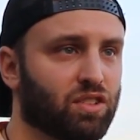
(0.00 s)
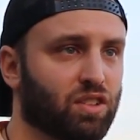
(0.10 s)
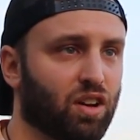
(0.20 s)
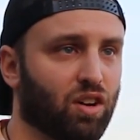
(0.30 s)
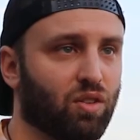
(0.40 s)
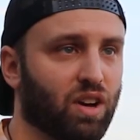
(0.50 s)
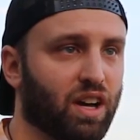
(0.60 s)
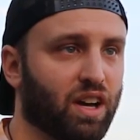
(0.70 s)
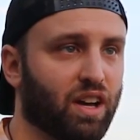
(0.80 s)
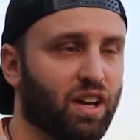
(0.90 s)
So
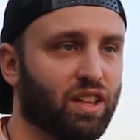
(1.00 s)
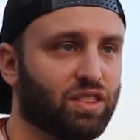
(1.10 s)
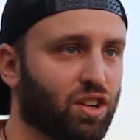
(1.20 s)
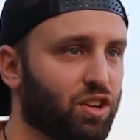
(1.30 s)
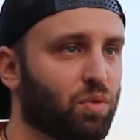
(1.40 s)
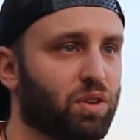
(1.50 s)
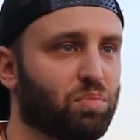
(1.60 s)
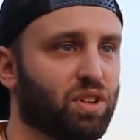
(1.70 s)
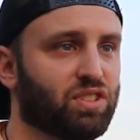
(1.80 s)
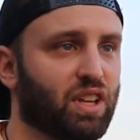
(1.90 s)

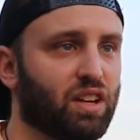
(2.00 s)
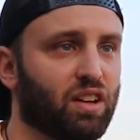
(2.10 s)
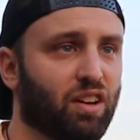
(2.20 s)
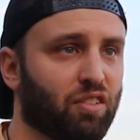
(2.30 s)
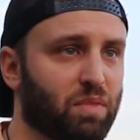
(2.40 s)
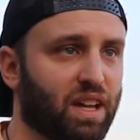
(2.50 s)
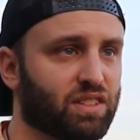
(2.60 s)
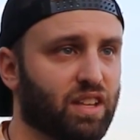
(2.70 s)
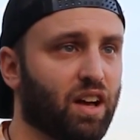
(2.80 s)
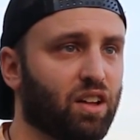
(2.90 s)
31% of my
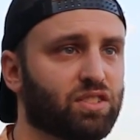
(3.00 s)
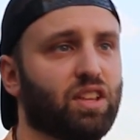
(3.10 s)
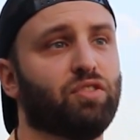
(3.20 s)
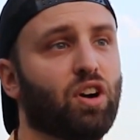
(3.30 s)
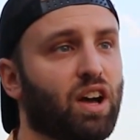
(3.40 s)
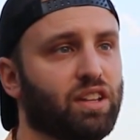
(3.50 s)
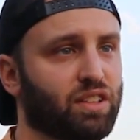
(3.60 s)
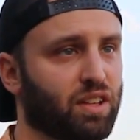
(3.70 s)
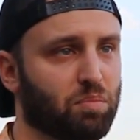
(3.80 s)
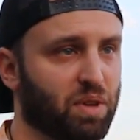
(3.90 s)
sales have gone
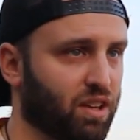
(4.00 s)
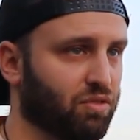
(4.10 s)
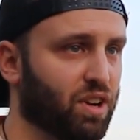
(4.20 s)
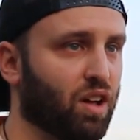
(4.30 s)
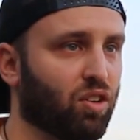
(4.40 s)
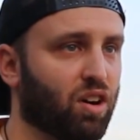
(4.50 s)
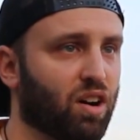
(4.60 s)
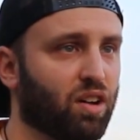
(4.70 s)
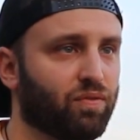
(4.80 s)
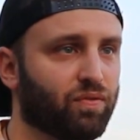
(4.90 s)
to paying for
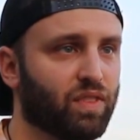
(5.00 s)
alcohol.